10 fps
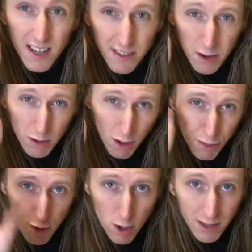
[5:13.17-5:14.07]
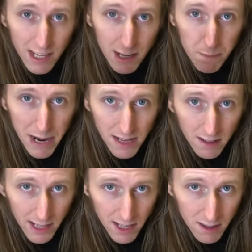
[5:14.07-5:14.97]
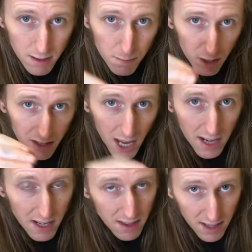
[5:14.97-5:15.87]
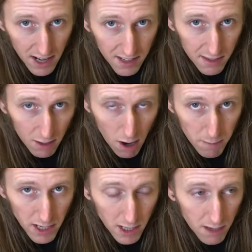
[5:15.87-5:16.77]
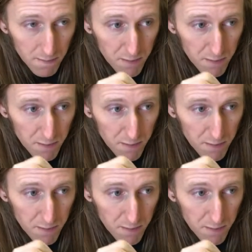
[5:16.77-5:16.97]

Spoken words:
There's 13 paintings, but 10 inside the comic.